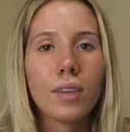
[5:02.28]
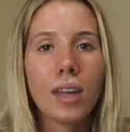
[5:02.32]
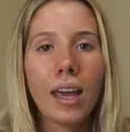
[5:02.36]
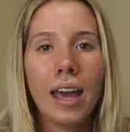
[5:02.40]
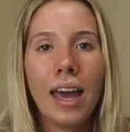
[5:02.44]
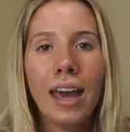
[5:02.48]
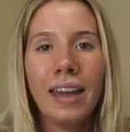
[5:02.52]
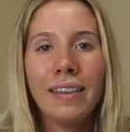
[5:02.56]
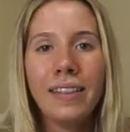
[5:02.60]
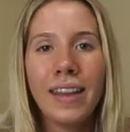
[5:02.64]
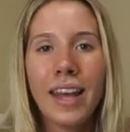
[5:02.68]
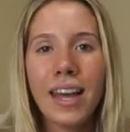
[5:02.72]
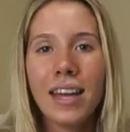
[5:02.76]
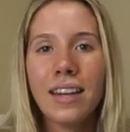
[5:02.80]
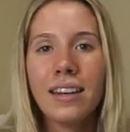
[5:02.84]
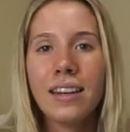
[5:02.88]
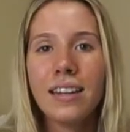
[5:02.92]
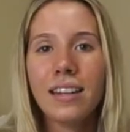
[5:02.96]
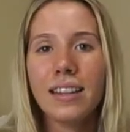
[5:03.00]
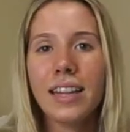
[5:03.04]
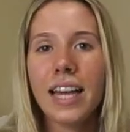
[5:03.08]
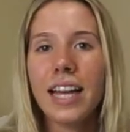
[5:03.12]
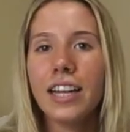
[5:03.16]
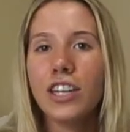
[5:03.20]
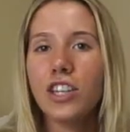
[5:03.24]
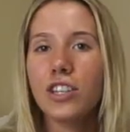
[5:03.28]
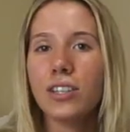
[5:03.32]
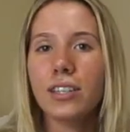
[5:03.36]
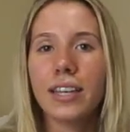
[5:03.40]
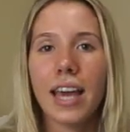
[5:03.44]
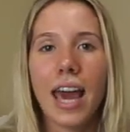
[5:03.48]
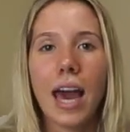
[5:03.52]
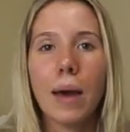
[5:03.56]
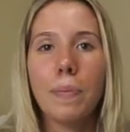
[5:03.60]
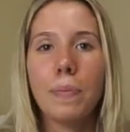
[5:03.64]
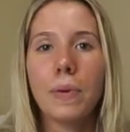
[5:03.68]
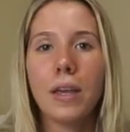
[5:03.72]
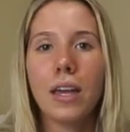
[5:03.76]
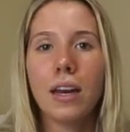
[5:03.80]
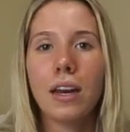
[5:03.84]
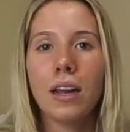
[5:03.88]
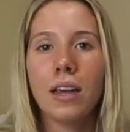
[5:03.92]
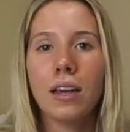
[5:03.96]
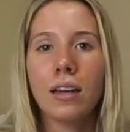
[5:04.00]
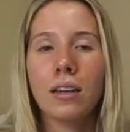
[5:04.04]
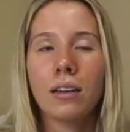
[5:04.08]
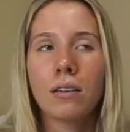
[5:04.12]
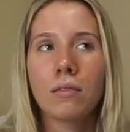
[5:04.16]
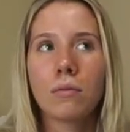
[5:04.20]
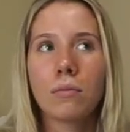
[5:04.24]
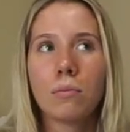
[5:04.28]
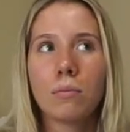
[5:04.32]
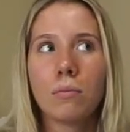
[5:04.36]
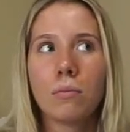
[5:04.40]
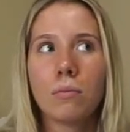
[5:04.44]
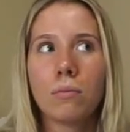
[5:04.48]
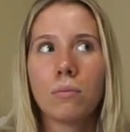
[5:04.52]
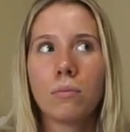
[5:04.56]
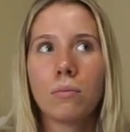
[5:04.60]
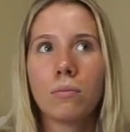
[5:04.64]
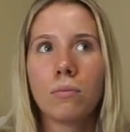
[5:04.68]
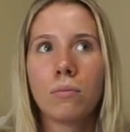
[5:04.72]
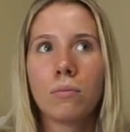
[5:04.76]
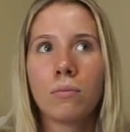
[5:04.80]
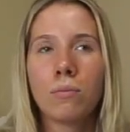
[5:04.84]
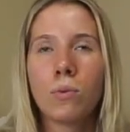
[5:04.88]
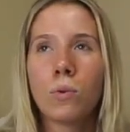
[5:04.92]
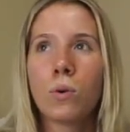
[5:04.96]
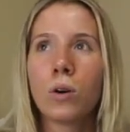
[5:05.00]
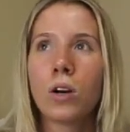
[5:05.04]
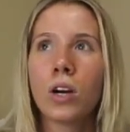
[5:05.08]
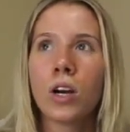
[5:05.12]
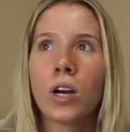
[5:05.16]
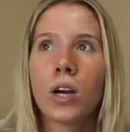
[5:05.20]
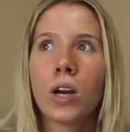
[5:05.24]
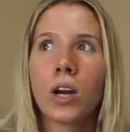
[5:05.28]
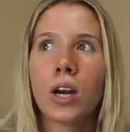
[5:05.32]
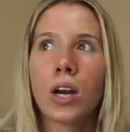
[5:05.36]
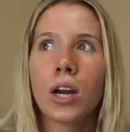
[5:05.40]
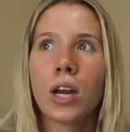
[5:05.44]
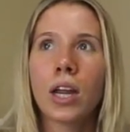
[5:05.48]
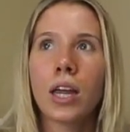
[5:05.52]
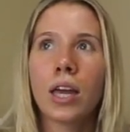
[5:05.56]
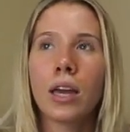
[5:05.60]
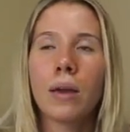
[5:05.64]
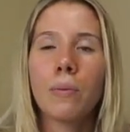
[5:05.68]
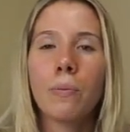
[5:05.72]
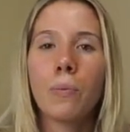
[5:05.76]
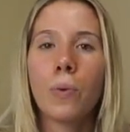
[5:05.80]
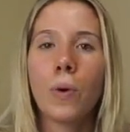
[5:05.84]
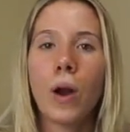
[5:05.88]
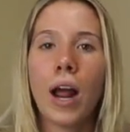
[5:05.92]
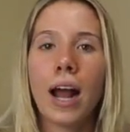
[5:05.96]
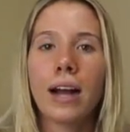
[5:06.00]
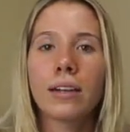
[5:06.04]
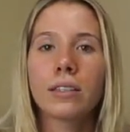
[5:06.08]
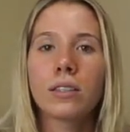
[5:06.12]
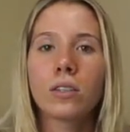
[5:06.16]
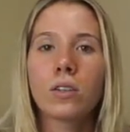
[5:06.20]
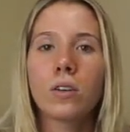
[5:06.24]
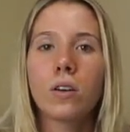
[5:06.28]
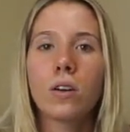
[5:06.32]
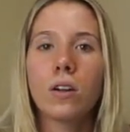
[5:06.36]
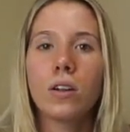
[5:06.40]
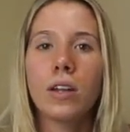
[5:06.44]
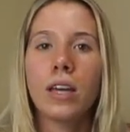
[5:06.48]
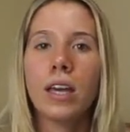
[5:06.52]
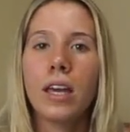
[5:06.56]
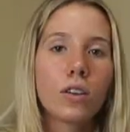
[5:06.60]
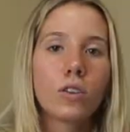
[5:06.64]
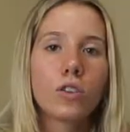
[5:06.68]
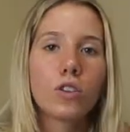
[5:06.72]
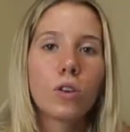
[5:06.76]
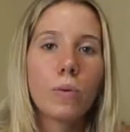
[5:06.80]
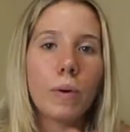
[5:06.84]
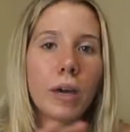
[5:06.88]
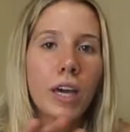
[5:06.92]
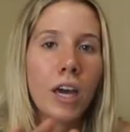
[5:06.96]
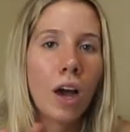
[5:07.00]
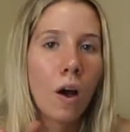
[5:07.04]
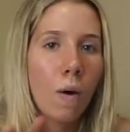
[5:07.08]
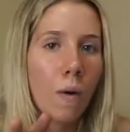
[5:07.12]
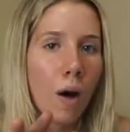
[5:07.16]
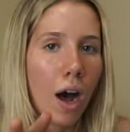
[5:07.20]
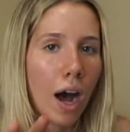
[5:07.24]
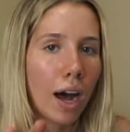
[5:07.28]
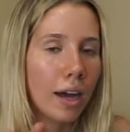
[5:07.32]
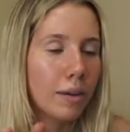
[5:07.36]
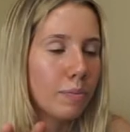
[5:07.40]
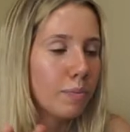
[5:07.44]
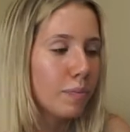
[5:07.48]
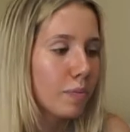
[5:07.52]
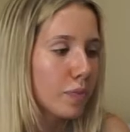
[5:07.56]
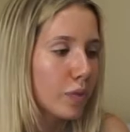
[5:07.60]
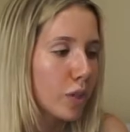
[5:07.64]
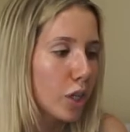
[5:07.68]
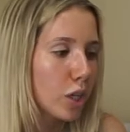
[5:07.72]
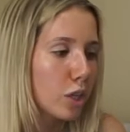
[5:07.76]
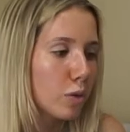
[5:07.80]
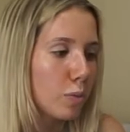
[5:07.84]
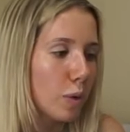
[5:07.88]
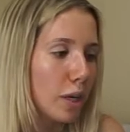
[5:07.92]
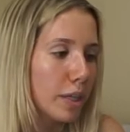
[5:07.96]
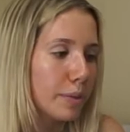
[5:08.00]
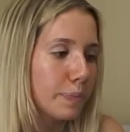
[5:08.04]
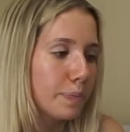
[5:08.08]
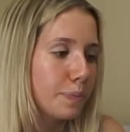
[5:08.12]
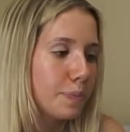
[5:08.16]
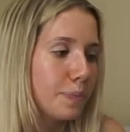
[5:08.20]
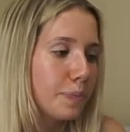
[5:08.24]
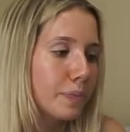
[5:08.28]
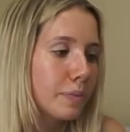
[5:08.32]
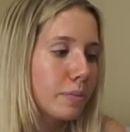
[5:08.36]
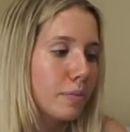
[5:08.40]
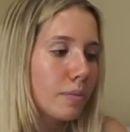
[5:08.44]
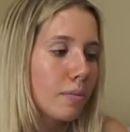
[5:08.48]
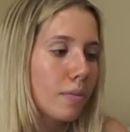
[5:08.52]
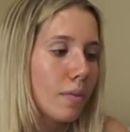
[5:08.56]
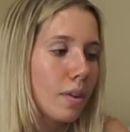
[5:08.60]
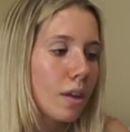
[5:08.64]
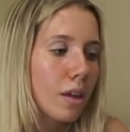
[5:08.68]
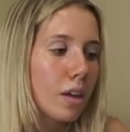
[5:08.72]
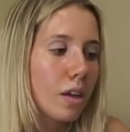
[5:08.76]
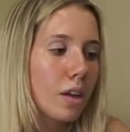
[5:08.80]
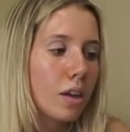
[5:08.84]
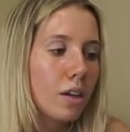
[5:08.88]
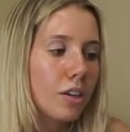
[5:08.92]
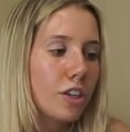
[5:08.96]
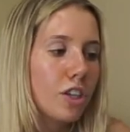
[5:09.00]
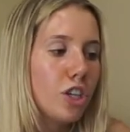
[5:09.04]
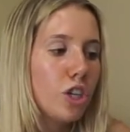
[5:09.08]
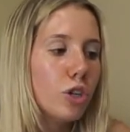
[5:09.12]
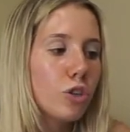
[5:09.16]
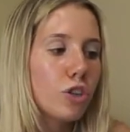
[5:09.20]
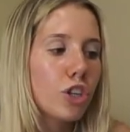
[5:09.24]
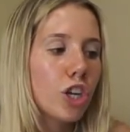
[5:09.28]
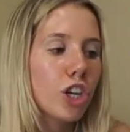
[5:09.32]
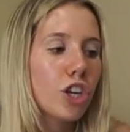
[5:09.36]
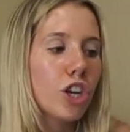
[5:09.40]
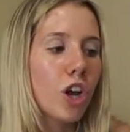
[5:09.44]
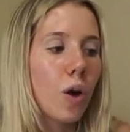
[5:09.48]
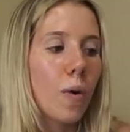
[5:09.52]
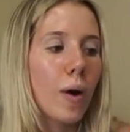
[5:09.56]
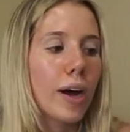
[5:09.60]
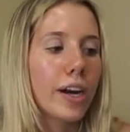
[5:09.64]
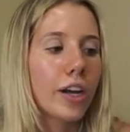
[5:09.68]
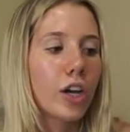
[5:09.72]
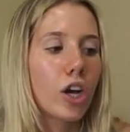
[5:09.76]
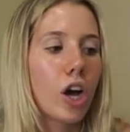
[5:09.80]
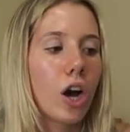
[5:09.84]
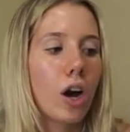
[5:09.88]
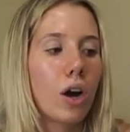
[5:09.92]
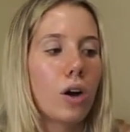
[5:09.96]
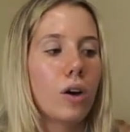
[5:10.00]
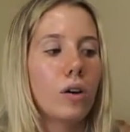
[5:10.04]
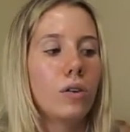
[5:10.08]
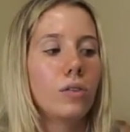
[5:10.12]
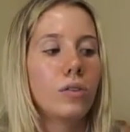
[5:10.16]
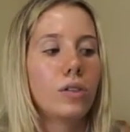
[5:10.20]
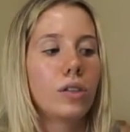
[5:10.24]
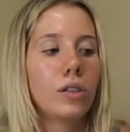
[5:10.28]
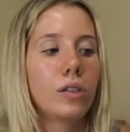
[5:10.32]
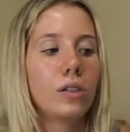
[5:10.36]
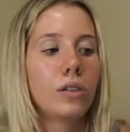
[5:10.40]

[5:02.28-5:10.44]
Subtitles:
And then they just kept getting more impractical. So we go on, third one. You should know how to code.